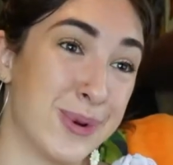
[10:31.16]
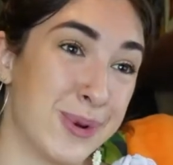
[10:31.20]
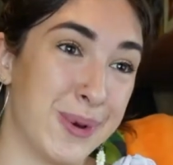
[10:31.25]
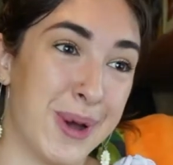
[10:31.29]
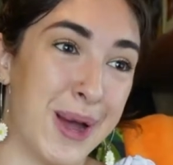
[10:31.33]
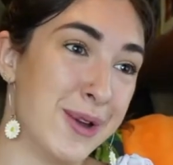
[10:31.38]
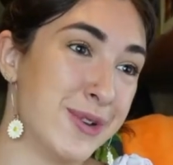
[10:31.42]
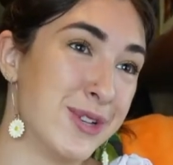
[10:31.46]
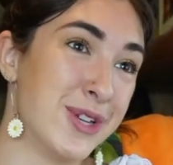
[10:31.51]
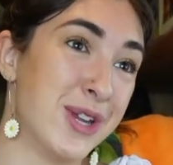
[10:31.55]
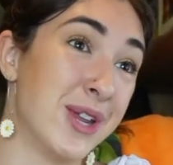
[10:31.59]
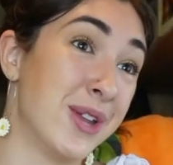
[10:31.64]
know
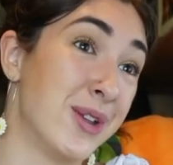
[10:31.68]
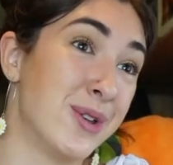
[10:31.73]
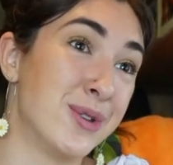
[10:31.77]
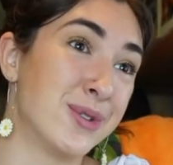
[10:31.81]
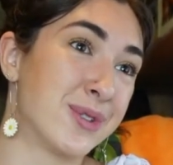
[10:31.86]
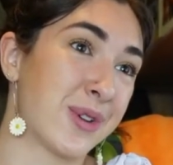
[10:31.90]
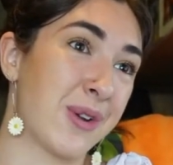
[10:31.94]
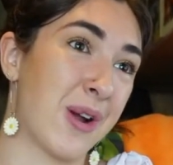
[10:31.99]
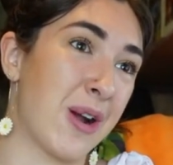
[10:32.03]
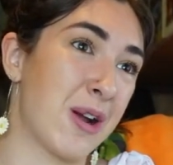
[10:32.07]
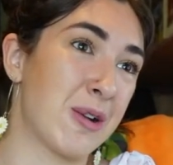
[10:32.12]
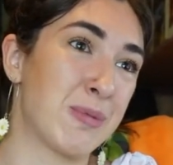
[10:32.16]
how to use
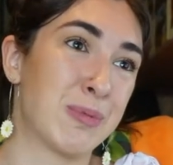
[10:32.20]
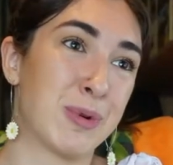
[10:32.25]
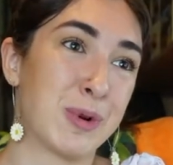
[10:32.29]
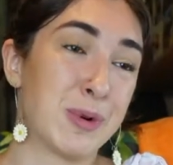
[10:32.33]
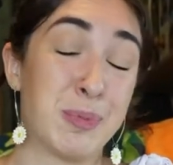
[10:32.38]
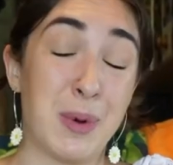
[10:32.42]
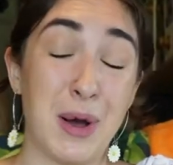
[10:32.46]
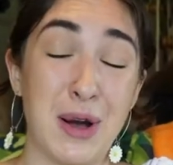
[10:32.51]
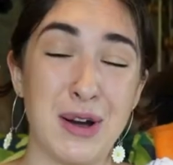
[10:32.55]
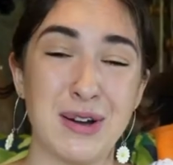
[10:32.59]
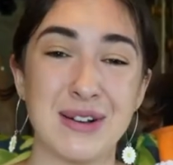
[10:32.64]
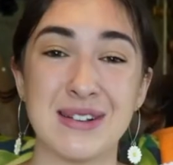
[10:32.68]
a cardboard
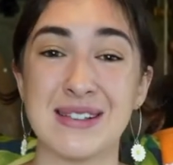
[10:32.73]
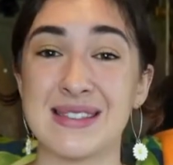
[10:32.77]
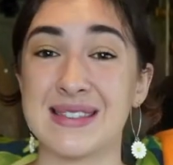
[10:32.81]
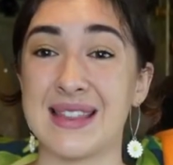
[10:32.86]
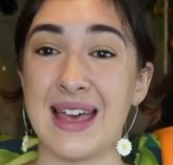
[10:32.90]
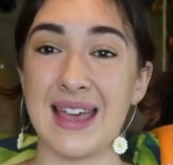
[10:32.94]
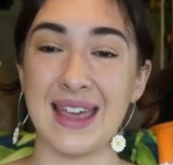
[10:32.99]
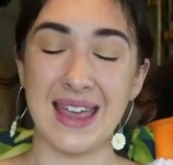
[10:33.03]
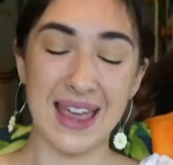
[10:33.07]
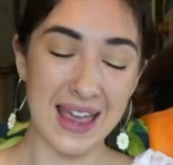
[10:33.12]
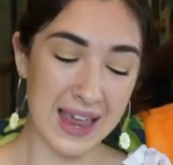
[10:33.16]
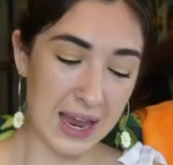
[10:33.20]
box.
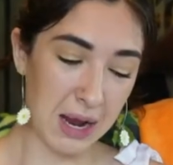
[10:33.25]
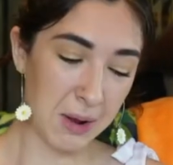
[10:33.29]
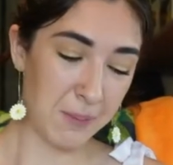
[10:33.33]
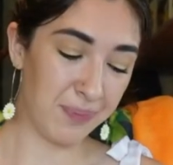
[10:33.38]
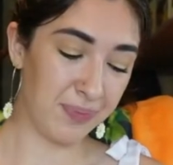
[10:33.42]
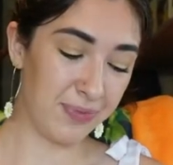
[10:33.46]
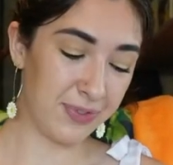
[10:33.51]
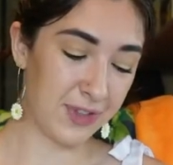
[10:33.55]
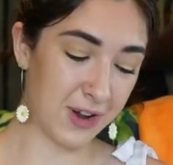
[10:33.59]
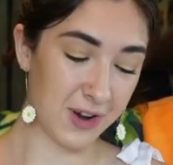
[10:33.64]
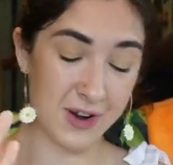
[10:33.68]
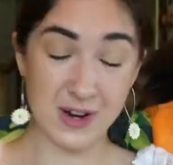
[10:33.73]
Like,
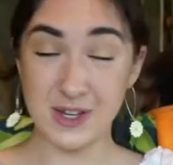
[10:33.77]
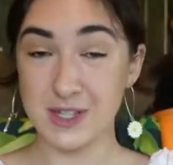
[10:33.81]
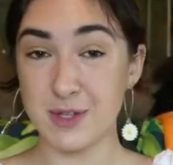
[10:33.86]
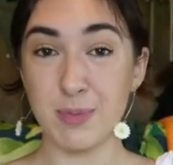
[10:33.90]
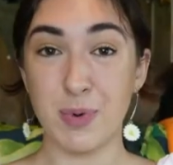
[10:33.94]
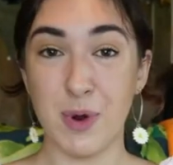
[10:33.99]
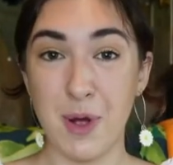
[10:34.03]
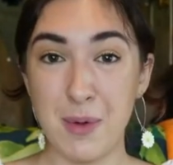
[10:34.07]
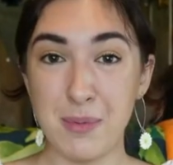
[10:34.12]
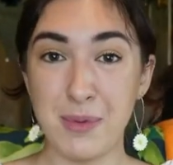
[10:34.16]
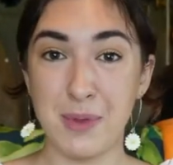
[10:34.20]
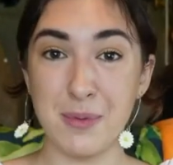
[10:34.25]
there is a
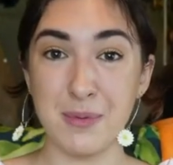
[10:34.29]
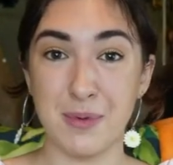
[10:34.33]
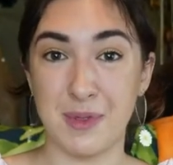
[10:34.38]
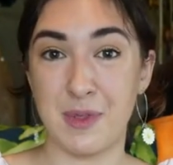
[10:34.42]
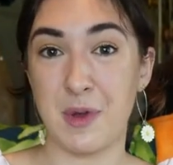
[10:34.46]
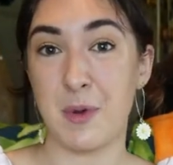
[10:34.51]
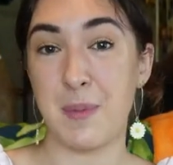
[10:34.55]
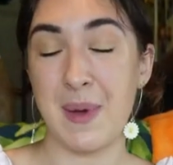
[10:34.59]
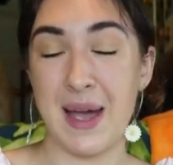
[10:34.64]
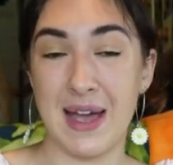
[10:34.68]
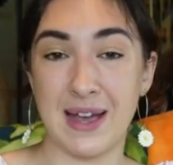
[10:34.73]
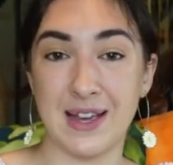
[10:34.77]
problem with
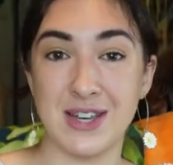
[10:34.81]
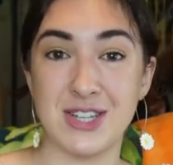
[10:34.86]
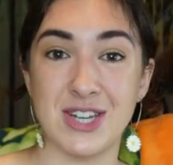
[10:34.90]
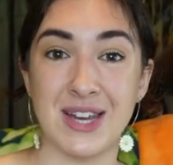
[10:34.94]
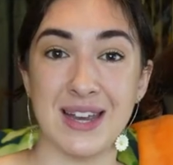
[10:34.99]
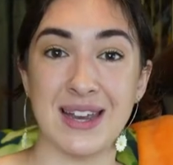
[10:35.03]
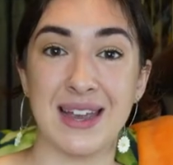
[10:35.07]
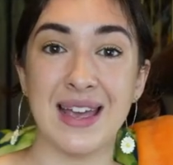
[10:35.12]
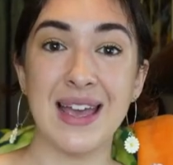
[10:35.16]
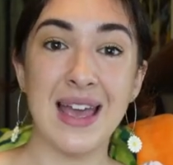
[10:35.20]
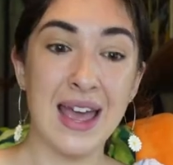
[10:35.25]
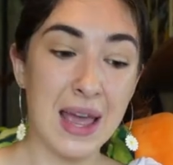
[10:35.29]
their
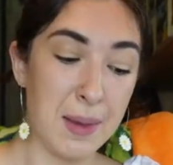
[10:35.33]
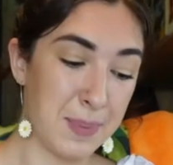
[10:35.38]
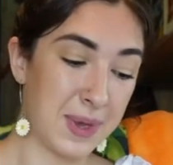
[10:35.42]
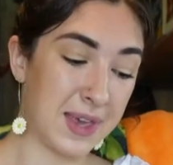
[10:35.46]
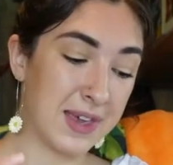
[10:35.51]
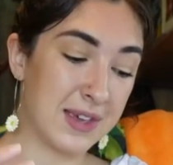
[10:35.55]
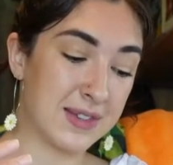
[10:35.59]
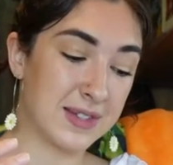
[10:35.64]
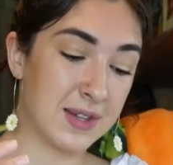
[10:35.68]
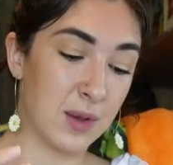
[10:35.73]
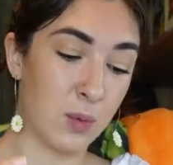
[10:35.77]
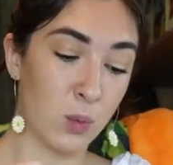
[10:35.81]
packaging
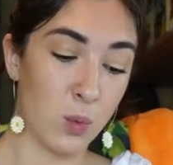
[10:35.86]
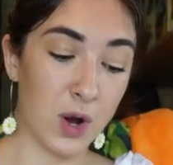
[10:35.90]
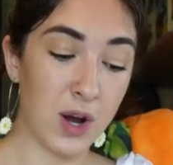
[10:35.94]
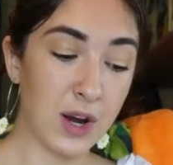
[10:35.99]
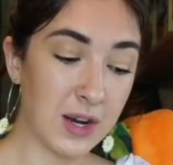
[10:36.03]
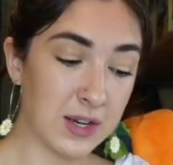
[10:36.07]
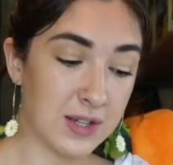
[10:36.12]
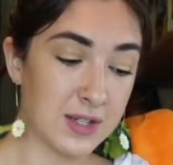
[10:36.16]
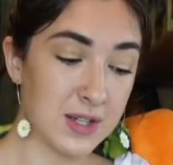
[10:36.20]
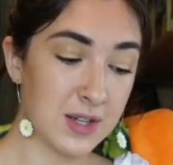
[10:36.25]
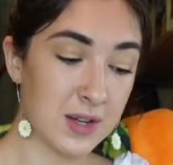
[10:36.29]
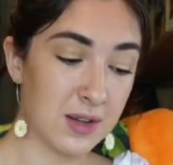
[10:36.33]
because it
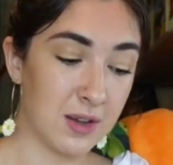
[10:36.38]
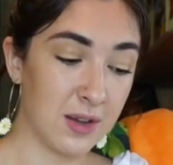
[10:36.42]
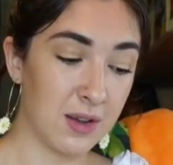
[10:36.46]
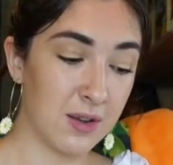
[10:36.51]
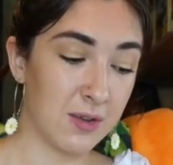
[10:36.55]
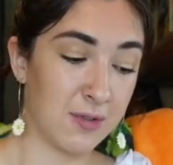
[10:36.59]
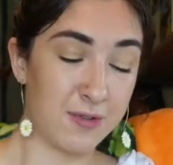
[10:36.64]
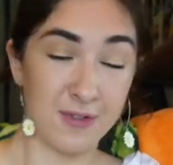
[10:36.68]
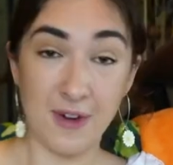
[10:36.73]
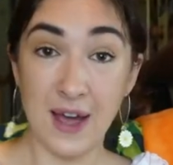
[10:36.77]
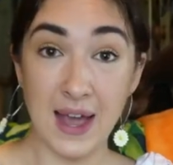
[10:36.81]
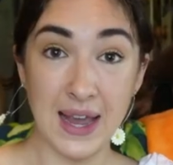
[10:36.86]
worked
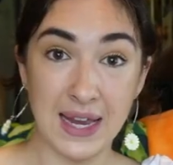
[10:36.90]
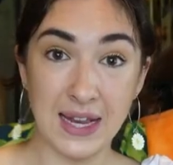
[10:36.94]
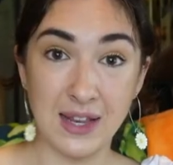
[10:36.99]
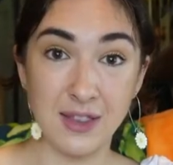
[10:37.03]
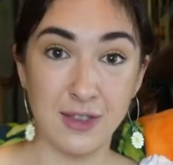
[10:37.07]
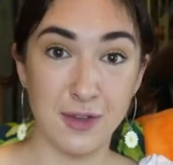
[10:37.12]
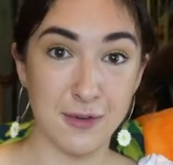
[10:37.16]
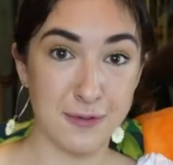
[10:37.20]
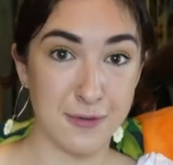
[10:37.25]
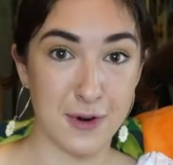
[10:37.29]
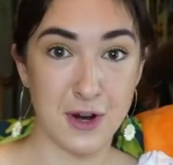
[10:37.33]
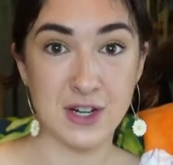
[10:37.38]
fine
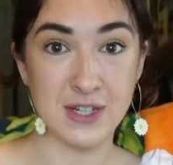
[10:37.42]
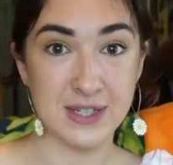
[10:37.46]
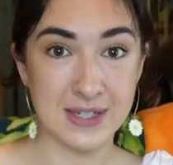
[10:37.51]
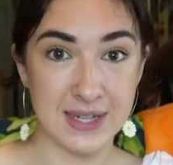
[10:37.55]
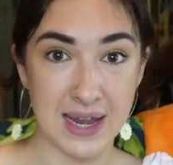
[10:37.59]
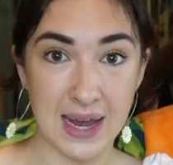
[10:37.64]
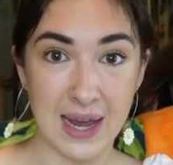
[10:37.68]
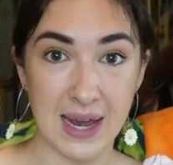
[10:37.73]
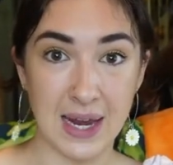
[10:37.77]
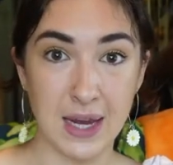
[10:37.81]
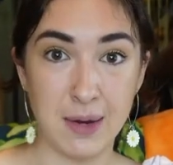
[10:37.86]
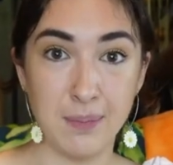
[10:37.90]
the first
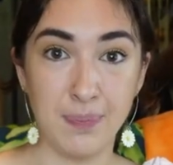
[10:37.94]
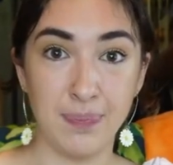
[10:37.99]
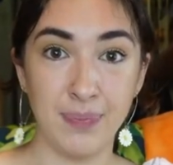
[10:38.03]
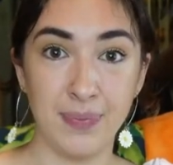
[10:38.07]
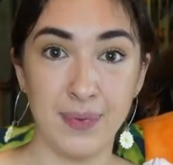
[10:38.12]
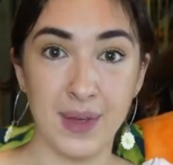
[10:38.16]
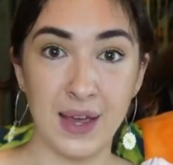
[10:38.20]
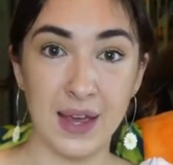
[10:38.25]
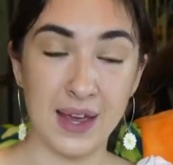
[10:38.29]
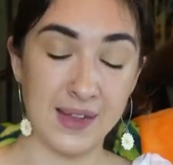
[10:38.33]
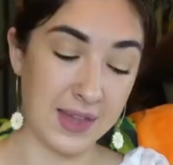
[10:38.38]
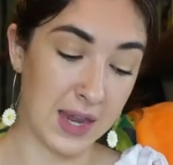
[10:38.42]
time.
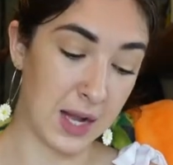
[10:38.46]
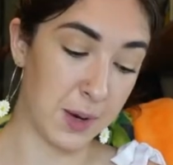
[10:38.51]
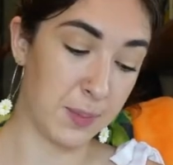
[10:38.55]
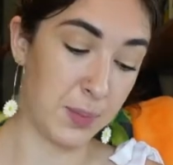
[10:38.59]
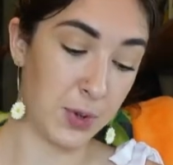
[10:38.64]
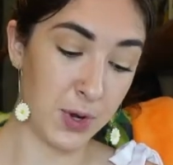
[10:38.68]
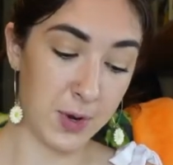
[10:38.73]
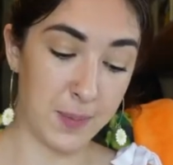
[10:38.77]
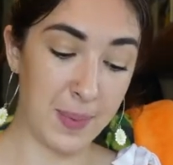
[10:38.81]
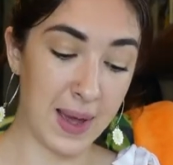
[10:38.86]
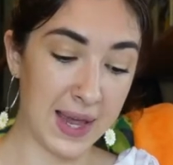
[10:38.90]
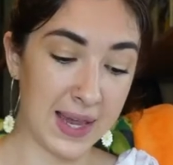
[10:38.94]
And then I
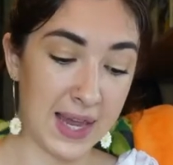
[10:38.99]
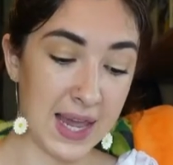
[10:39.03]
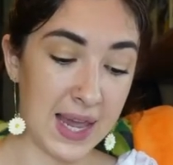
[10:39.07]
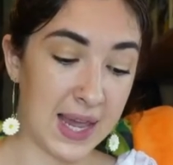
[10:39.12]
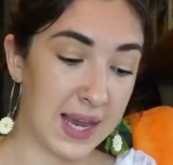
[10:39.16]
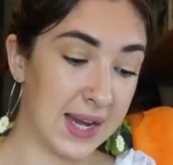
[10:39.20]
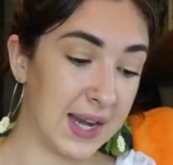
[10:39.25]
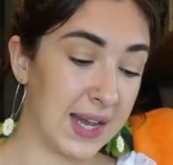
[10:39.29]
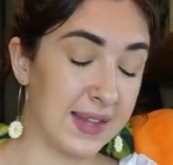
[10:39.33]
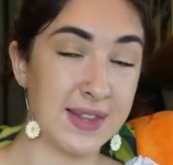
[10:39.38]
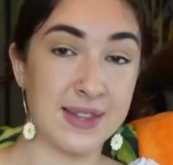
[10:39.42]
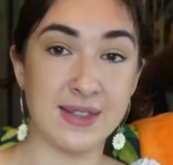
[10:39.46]
put it back
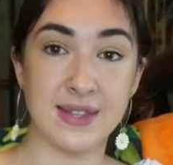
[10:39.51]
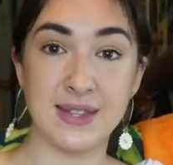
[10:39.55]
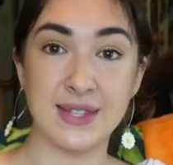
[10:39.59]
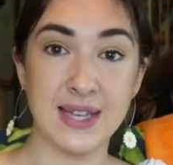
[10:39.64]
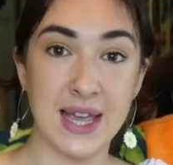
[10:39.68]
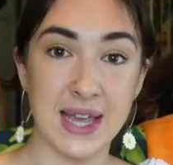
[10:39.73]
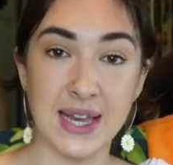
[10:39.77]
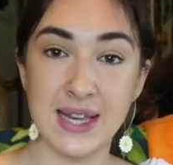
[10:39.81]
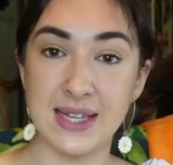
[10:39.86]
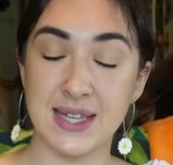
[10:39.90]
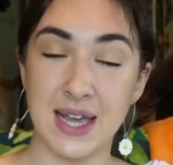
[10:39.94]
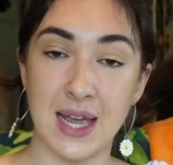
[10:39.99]
in, and then the
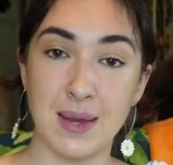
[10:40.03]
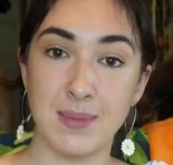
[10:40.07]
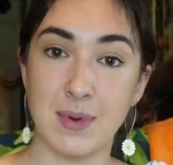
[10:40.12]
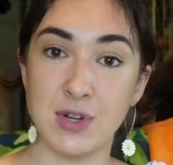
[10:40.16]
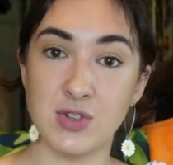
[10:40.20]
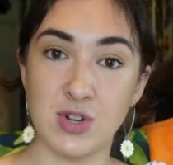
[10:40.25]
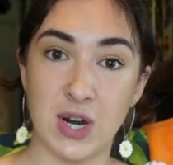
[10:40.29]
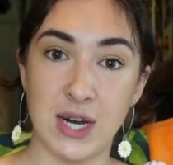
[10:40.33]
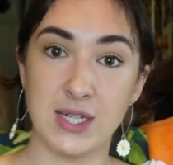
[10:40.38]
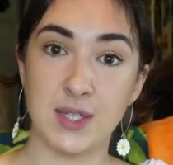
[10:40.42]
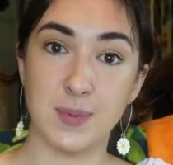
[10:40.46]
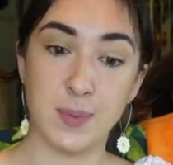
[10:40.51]
second time I
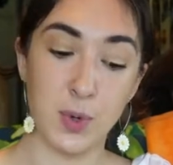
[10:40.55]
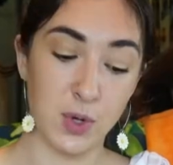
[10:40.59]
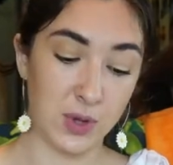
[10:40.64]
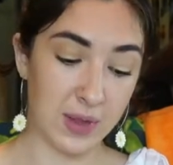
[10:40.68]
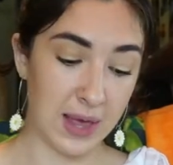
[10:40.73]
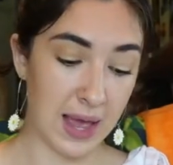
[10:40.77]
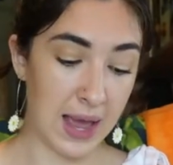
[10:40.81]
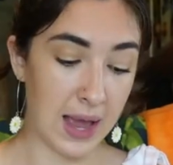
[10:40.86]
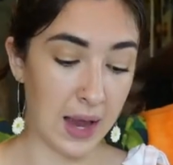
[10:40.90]
tried to pull it